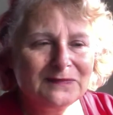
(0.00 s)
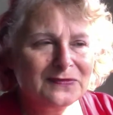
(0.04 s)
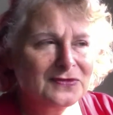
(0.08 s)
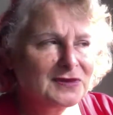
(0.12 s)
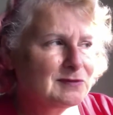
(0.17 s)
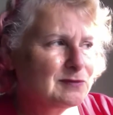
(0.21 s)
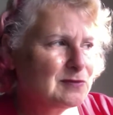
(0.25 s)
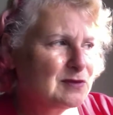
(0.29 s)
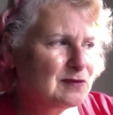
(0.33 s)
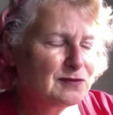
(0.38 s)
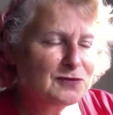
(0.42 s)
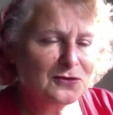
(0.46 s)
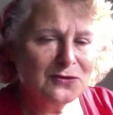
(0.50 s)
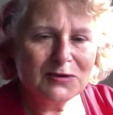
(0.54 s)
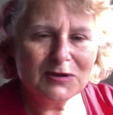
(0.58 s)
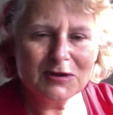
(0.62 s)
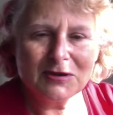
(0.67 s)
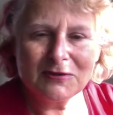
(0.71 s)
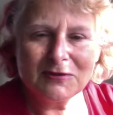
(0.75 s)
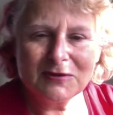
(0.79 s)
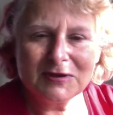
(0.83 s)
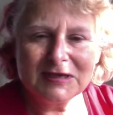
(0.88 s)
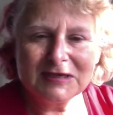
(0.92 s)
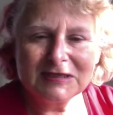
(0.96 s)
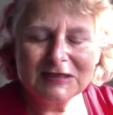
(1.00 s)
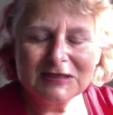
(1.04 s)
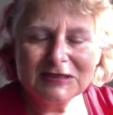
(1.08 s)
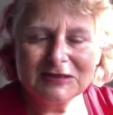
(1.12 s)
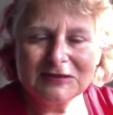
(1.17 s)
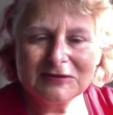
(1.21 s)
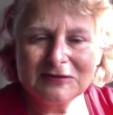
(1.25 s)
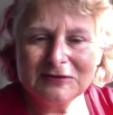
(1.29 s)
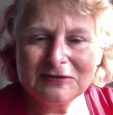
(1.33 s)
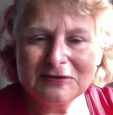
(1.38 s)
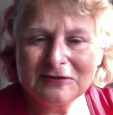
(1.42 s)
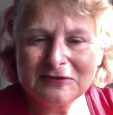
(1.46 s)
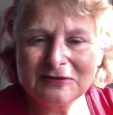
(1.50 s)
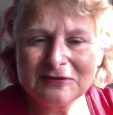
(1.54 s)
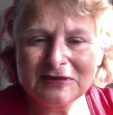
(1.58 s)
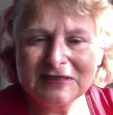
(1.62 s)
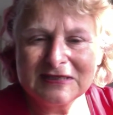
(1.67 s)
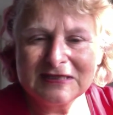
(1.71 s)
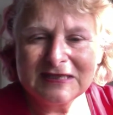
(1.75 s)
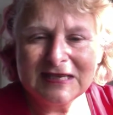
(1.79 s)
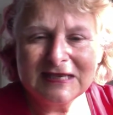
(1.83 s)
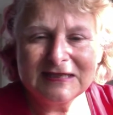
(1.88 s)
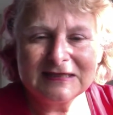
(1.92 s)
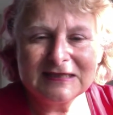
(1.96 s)
before going to the
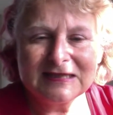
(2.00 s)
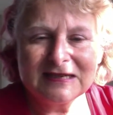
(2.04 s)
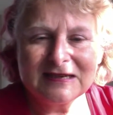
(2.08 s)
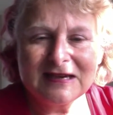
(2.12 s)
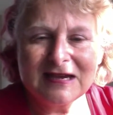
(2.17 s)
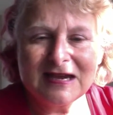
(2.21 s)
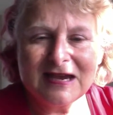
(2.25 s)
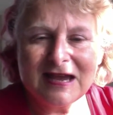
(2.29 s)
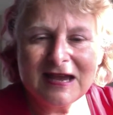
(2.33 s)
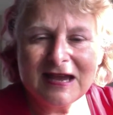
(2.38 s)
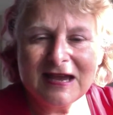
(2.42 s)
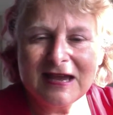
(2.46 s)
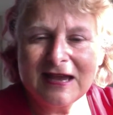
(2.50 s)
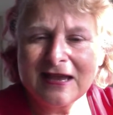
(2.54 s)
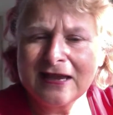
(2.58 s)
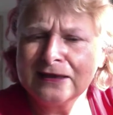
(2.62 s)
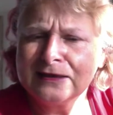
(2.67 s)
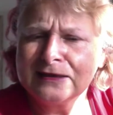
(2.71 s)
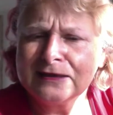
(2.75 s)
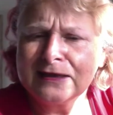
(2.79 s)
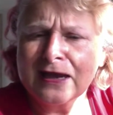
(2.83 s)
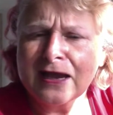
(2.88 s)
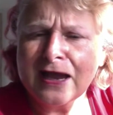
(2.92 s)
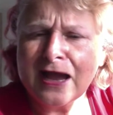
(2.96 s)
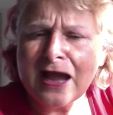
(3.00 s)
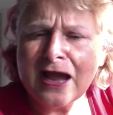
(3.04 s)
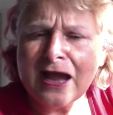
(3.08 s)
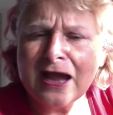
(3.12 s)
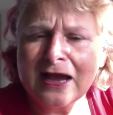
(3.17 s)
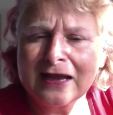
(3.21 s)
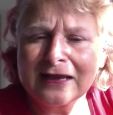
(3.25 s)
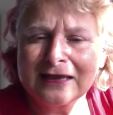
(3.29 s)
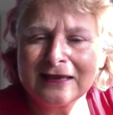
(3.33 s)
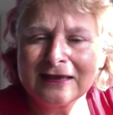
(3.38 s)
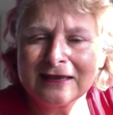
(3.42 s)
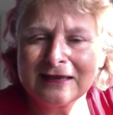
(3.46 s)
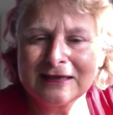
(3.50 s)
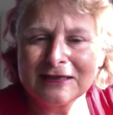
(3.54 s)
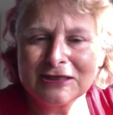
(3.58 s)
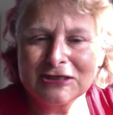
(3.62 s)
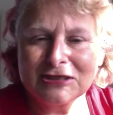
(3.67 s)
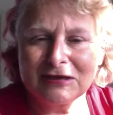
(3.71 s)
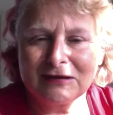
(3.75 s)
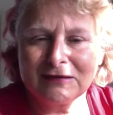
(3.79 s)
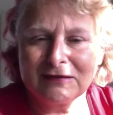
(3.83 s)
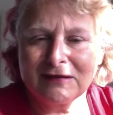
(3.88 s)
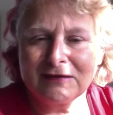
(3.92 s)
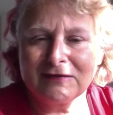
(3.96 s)
centre and hugging each
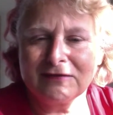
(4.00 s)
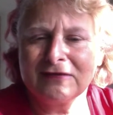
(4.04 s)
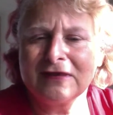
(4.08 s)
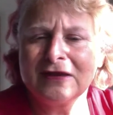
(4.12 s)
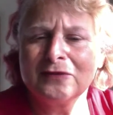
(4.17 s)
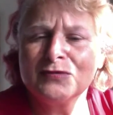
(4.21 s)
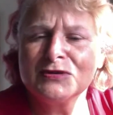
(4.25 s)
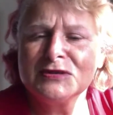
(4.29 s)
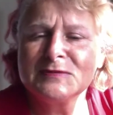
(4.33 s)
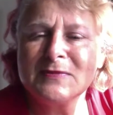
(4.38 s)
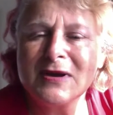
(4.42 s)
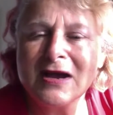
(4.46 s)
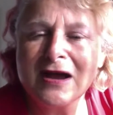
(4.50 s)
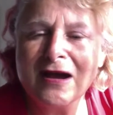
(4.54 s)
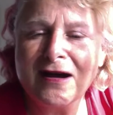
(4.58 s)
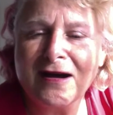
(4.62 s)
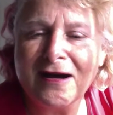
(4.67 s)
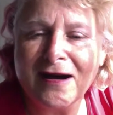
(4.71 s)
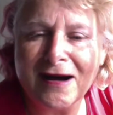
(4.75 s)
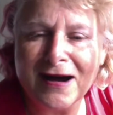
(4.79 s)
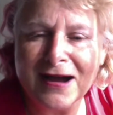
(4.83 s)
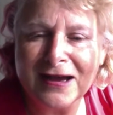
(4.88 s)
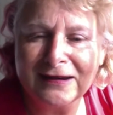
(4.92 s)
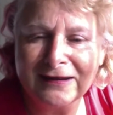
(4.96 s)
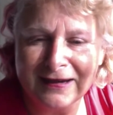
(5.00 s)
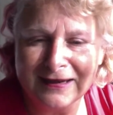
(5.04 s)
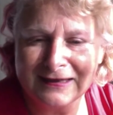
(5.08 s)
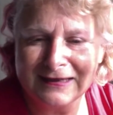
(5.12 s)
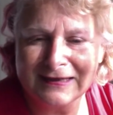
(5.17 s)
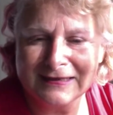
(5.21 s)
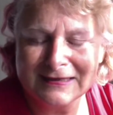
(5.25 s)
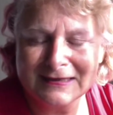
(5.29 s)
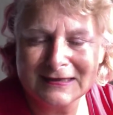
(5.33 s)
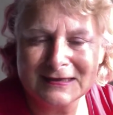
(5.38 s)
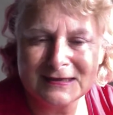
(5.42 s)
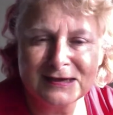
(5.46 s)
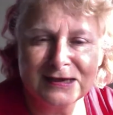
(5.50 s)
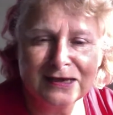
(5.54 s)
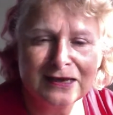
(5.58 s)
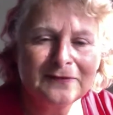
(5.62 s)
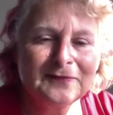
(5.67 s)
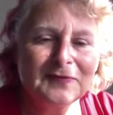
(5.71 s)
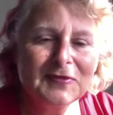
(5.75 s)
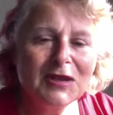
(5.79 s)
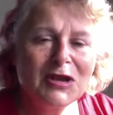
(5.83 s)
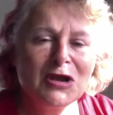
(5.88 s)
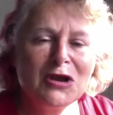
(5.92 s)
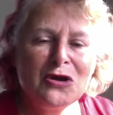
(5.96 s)
other. That was my highlight yesterday.
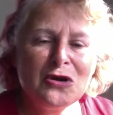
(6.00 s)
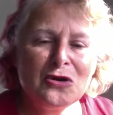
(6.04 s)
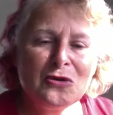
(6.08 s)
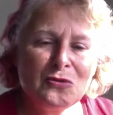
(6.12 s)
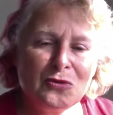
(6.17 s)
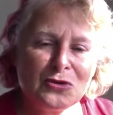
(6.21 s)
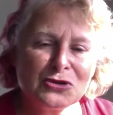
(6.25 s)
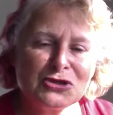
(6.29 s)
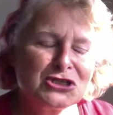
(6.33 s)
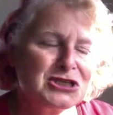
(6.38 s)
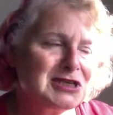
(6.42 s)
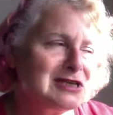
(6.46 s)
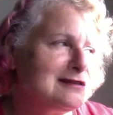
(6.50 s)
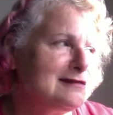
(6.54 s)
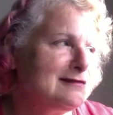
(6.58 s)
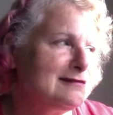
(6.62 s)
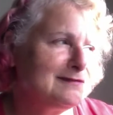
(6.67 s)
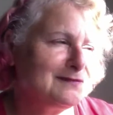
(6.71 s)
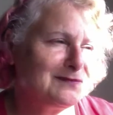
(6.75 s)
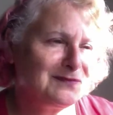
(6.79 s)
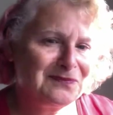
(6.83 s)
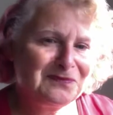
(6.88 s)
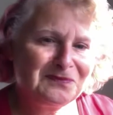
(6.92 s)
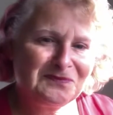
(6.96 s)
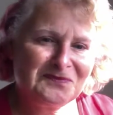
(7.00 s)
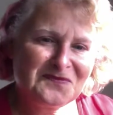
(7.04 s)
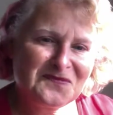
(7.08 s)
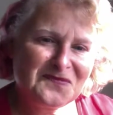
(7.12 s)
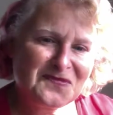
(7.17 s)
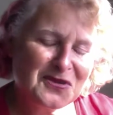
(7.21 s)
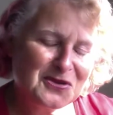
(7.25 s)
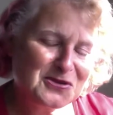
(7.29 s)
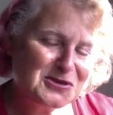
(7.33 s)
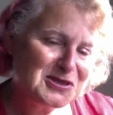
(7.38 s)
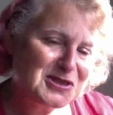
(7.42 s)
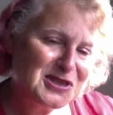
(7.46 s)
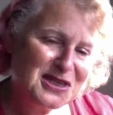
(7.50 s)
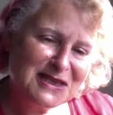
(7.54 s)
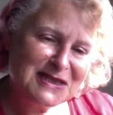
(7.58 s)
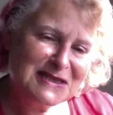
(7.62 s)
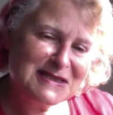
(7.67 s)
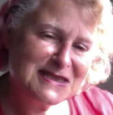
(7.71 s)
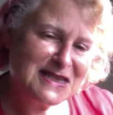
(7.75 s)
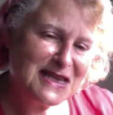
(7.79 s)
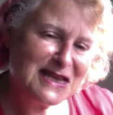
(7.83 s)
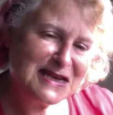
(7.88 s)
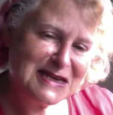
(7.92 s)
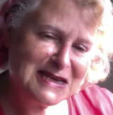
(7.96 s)
Watching those things
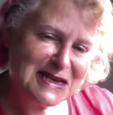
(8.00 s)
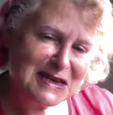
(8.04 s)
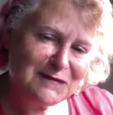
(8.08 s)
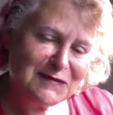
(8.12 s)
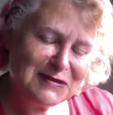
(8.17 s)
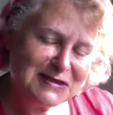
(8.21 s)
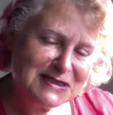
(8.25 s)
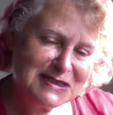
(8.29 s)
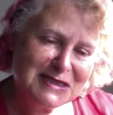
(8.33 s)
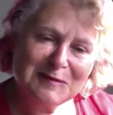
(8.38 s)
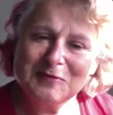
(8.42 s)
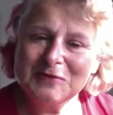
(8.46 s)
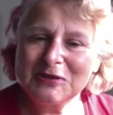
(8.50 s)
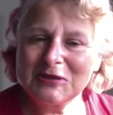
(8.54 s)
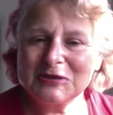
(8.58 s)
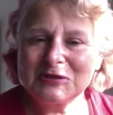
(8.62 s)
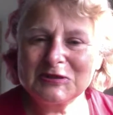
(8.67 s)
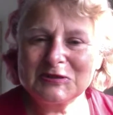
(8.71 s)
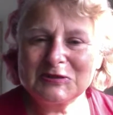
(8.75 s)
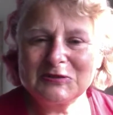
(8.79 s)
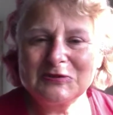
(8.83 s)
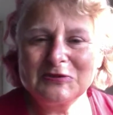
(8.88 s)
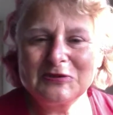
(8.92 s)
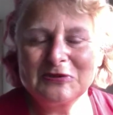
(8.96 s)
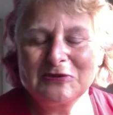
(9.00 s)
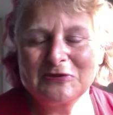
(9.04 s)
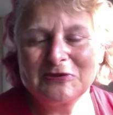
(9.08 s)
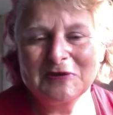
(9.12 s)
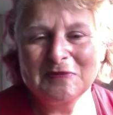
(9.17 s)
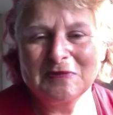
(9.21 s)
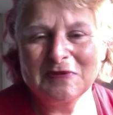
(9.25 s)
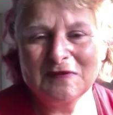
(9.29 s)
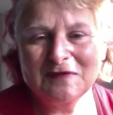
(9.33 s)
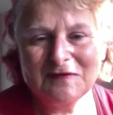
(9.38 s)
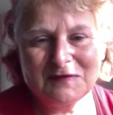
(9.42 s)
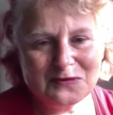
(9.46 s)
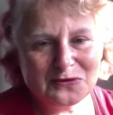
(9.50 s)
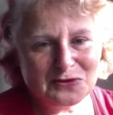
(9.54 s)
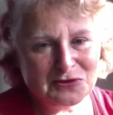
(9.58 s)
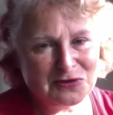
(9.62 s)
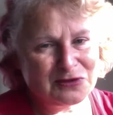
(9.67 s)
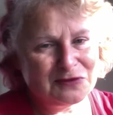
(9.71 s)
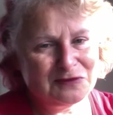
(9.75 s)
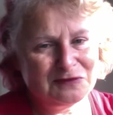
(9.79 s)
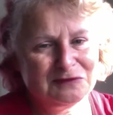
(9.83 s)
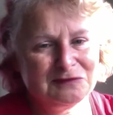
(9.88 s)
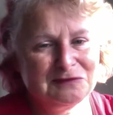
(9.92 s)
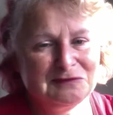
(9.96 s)
that never seemed extraordinary before
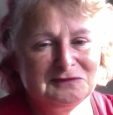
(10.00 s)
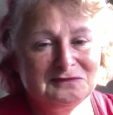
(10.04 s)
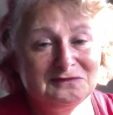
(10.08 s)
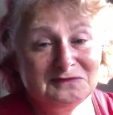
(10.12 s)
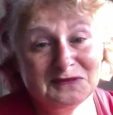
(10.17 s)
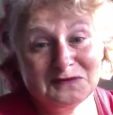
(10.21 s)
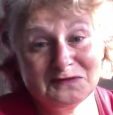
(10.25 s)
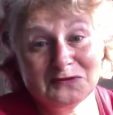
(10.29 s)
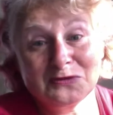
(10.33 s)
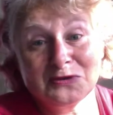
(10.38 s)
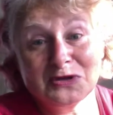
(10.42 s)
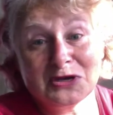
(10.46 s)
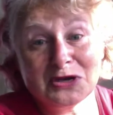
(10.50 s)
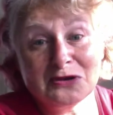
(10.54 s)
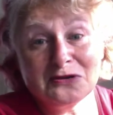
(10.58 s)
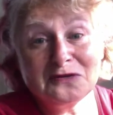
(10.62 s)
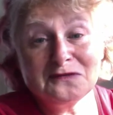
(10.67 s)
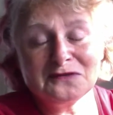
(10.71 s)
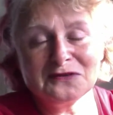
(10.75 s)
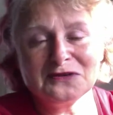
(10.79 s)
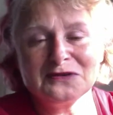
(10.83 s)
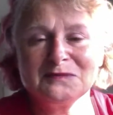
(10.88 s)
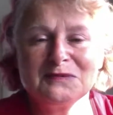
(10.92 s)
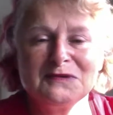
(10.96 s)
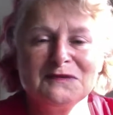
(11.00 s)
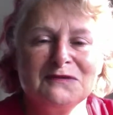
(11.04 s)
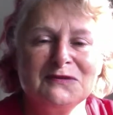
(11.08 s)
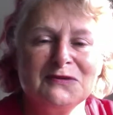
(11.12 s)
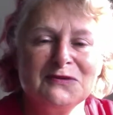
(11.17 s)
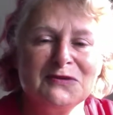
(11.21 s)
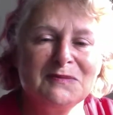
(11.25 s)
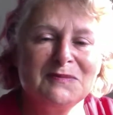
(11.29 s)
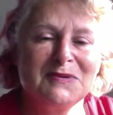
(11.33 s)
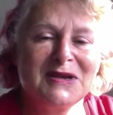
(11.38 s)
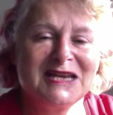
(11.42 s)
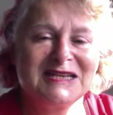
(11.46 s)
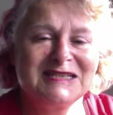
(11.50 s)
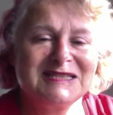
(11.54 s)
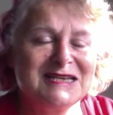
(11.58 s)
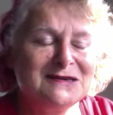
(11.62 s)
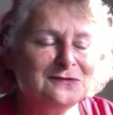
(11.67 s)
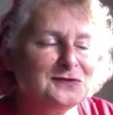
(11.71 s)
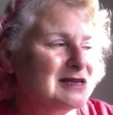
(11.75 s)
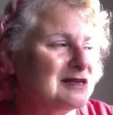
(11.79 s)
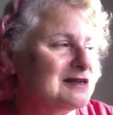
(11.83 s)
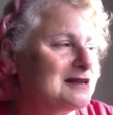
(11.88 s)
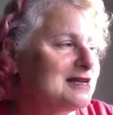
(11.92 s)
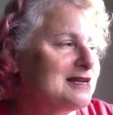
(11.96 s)
COVID, before the
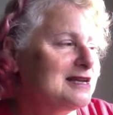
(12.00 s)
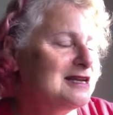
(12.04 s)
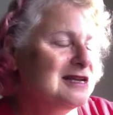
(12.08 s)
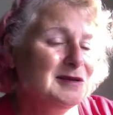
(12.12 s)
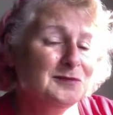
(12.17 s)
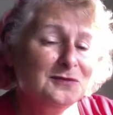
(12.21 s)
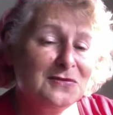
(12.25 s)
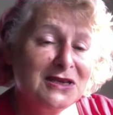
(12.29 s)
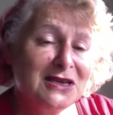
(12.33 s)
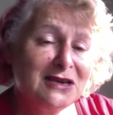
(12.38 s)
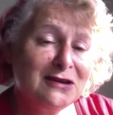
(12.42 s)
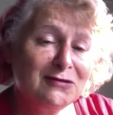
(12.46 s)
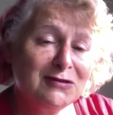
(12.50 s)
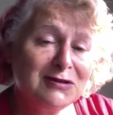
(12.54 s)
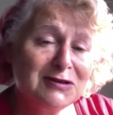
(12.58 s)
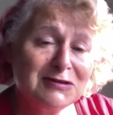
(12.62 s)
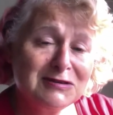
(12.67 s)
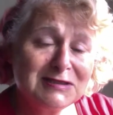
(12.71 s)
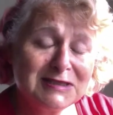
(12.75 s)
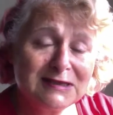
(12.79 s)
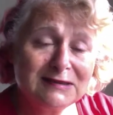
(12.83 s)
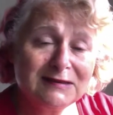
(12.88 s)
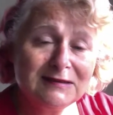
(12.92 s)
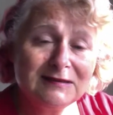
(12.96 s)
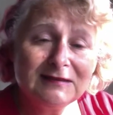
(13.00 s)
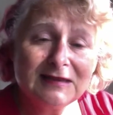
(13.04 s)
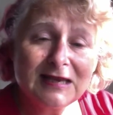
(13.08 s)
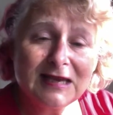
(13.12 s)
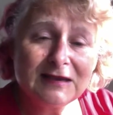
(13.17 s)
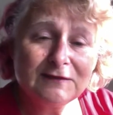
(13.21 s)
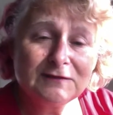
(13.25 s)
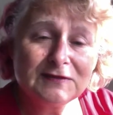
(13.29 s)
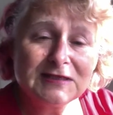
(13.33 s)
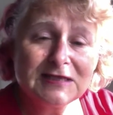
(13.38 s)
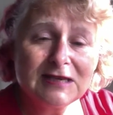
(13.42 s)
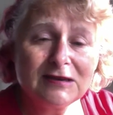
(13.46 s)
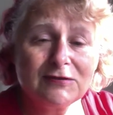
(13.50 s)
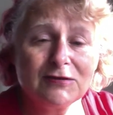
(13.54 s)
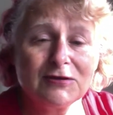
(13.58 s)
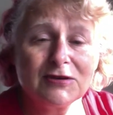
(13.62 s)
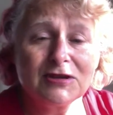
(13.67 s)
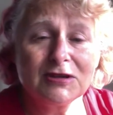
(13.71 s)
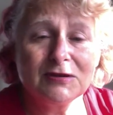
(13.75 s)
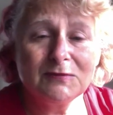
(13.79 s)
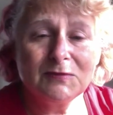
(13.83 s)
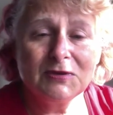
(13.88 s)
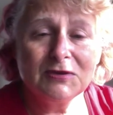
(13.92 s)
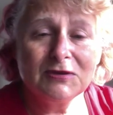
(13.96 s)
pandemic. But here in New Zealand, they have zero
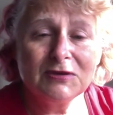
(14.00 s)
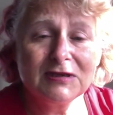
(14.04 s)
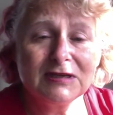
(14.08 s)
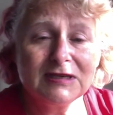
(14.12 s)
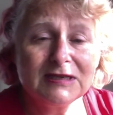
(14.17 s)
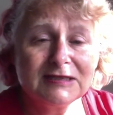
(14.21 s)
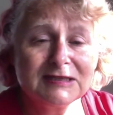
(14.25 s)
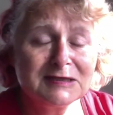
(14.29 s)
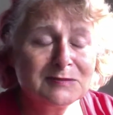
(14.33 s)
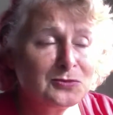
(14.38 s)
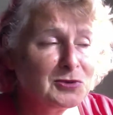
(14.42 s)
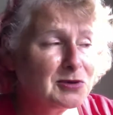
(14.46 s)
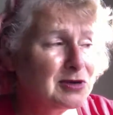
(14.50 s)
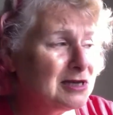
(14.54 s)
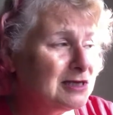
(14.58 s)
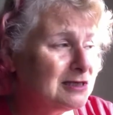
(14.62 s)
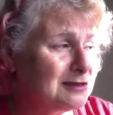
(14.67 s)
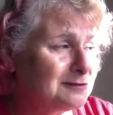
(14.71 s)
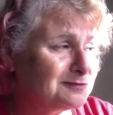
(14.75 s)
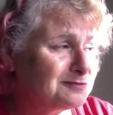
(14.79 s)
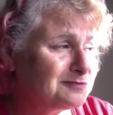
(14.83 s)
community spread,